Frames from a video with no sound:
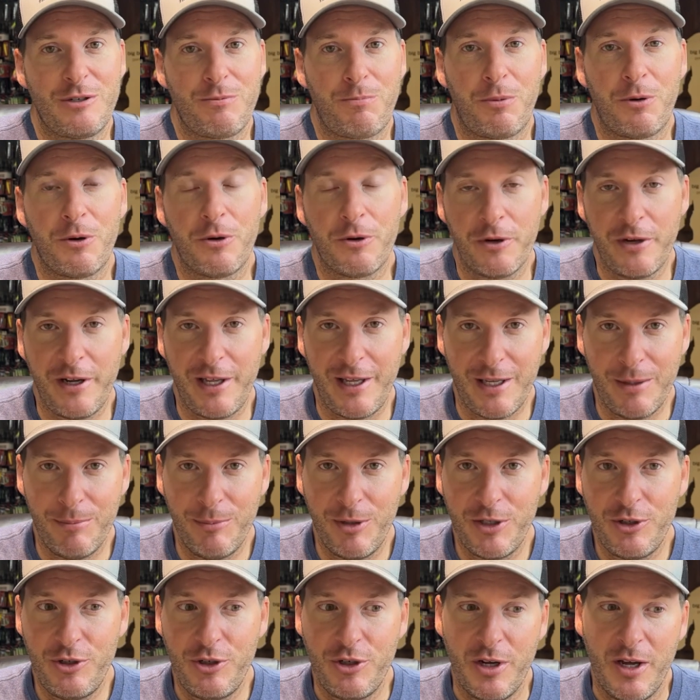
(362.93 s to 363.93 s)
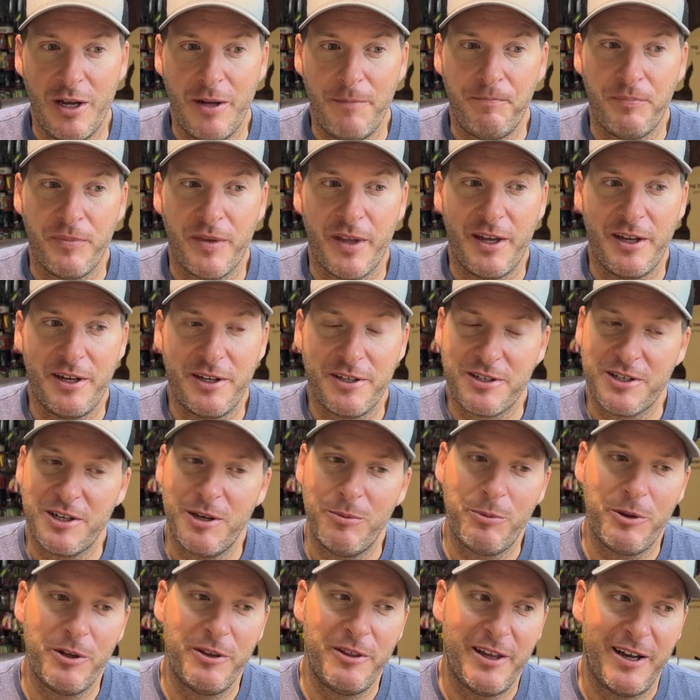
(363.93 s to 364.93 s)
per image. And it's
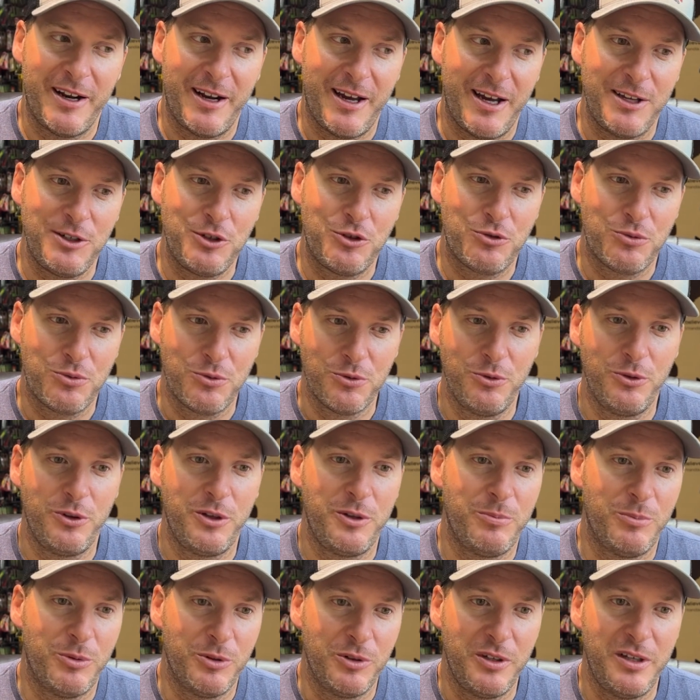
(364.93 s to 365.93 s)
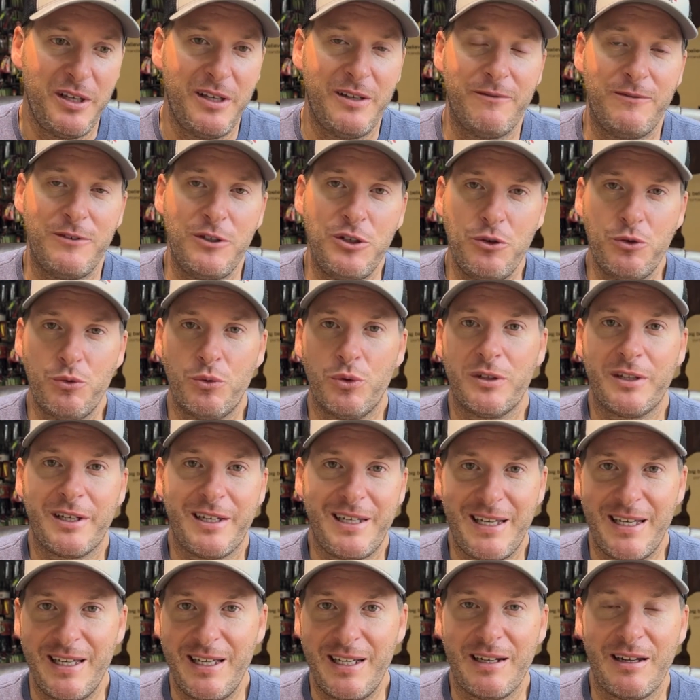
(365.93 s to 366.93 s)
something that I truly believe you will
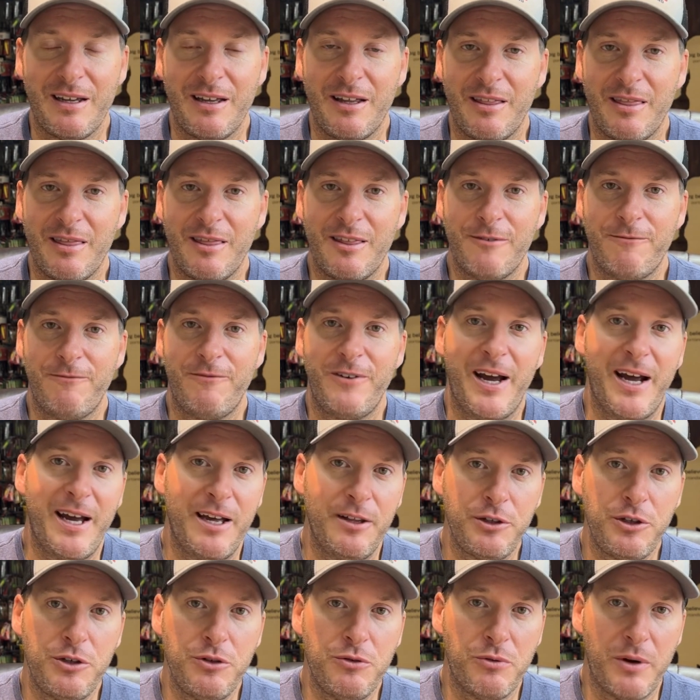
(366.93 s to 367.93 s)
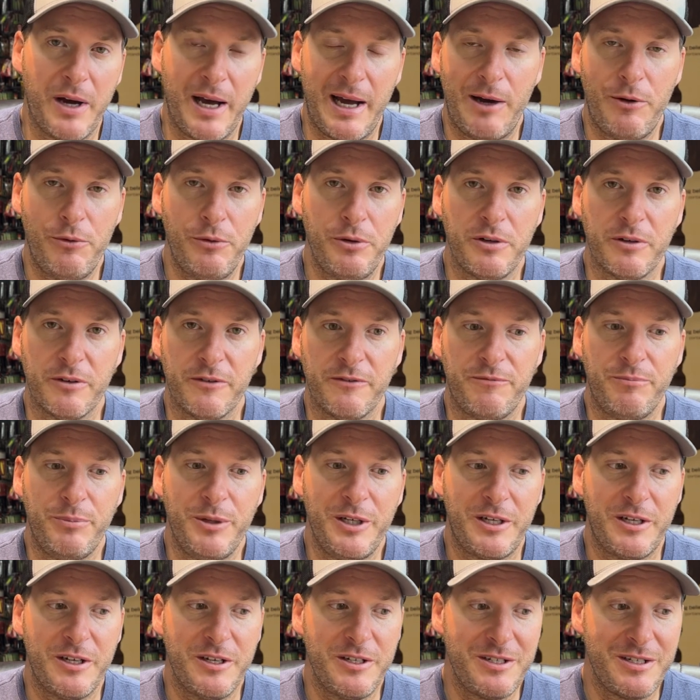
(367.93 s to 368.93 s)
get the value out of,
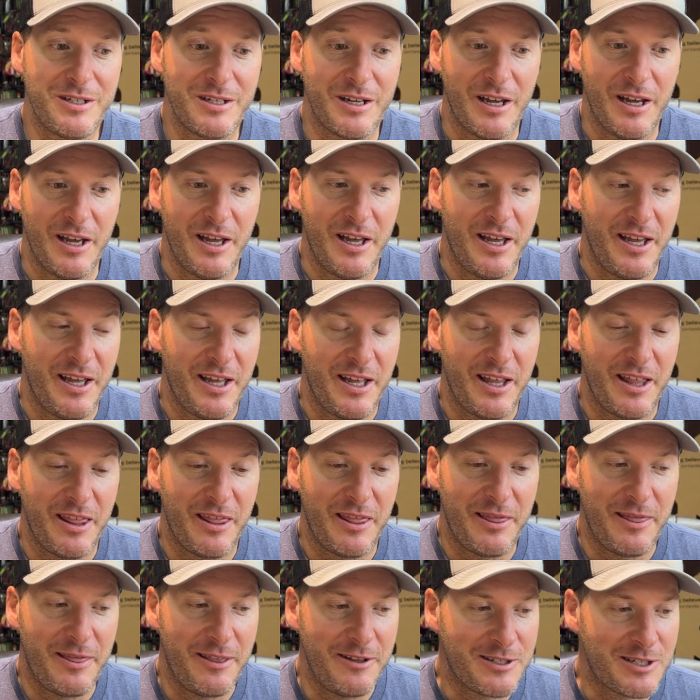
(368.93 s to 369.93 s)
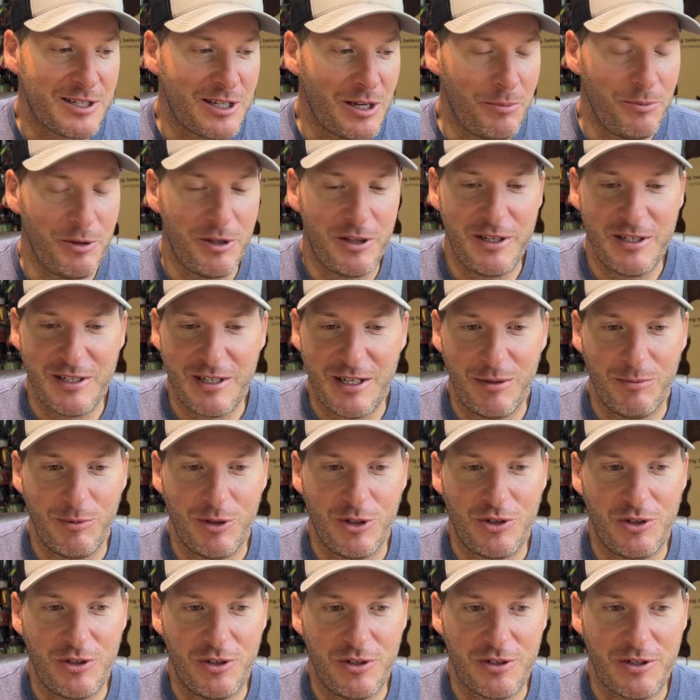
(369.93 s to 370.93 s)
because some of these
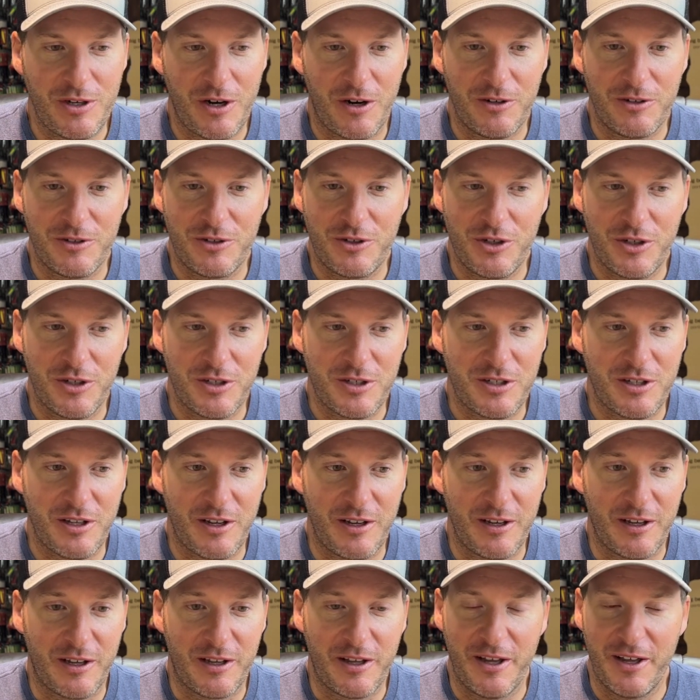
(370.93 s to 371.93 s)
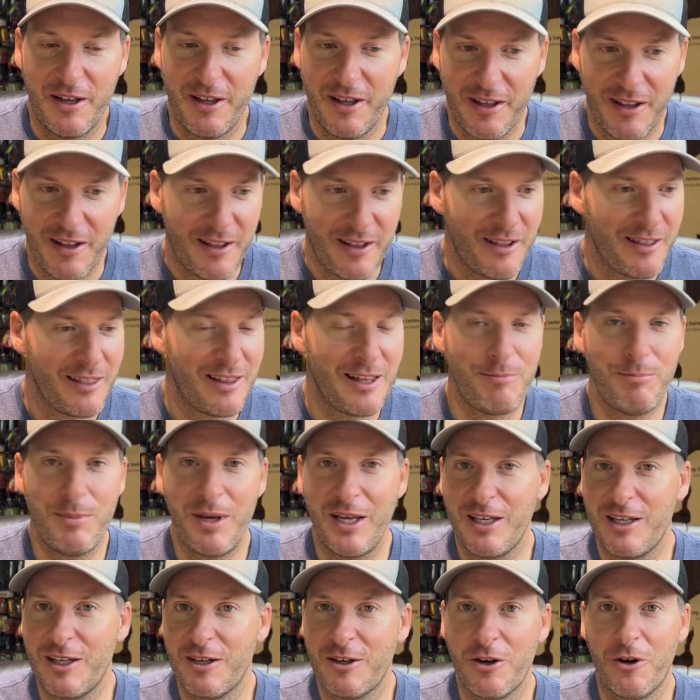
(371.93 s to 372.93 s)
images are just like, they
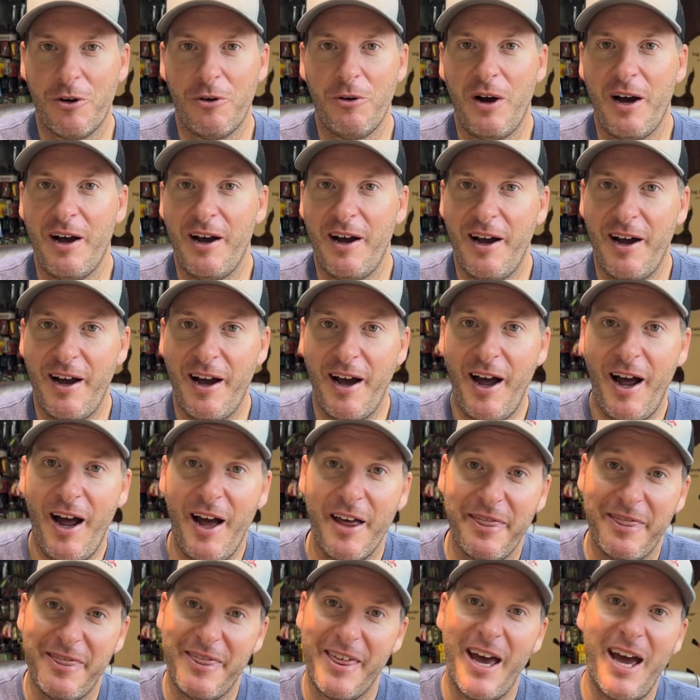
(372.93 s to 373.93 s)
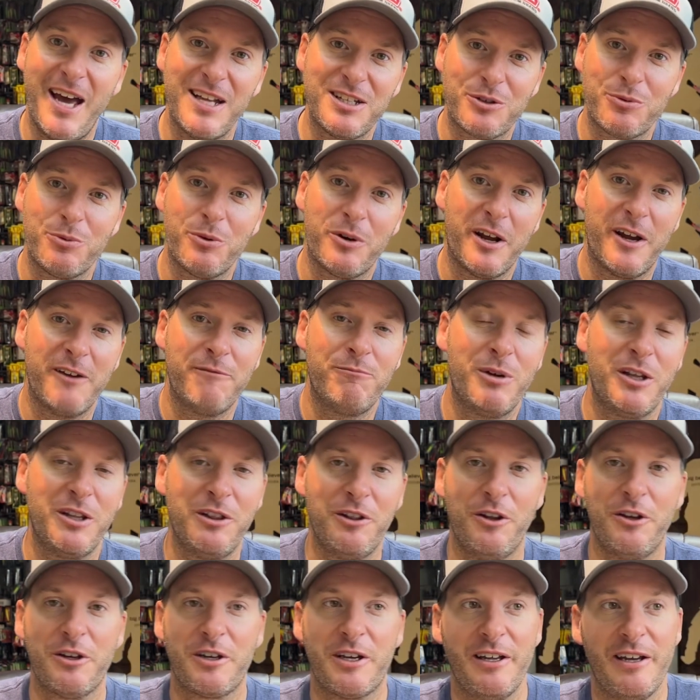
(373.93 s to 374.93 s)
make you go, aha, that's what I've
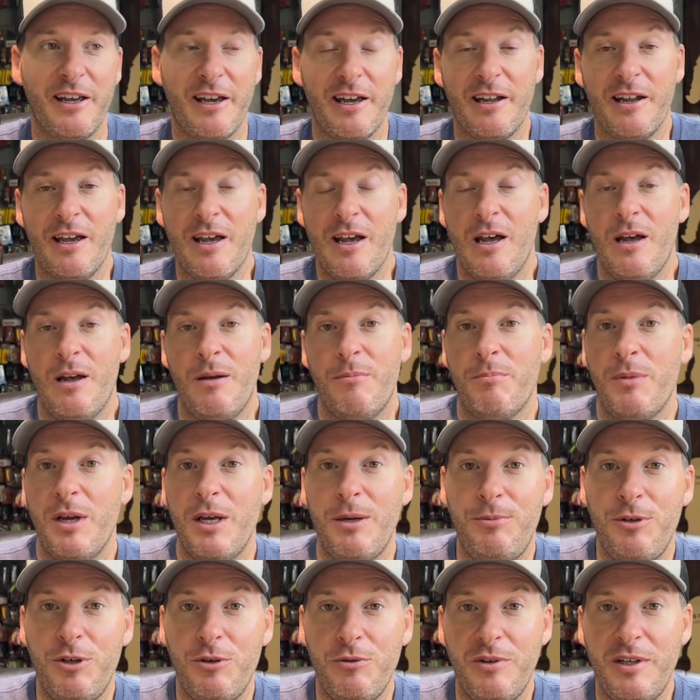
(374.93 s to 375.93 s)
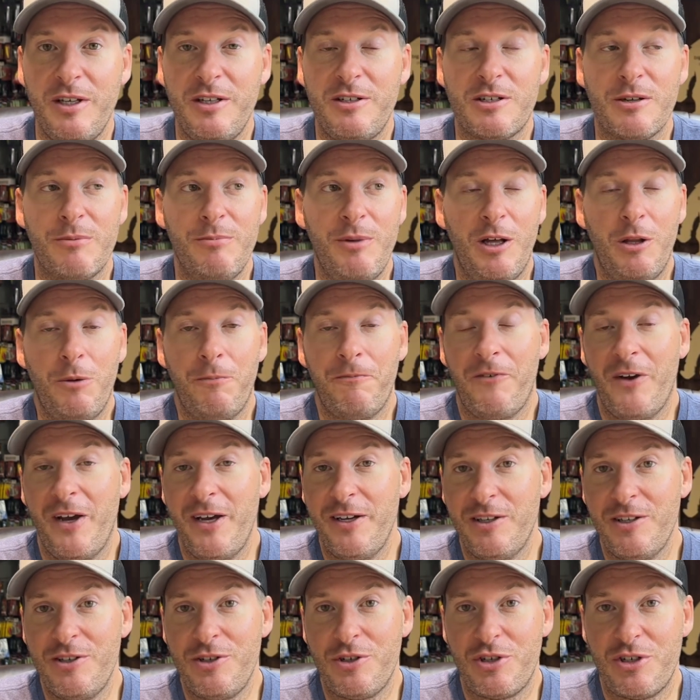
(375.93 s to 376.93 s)
been looking at. Maybe you need some help
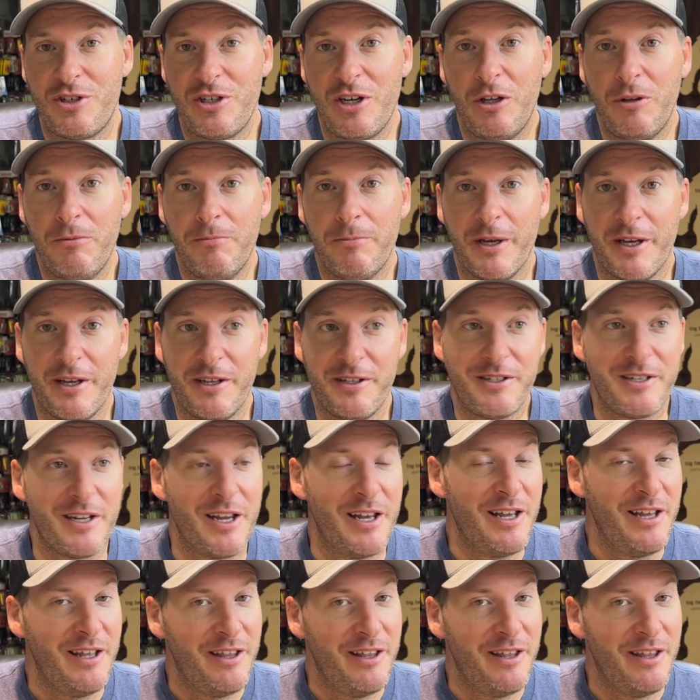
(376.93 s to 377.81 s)
finding shell beds.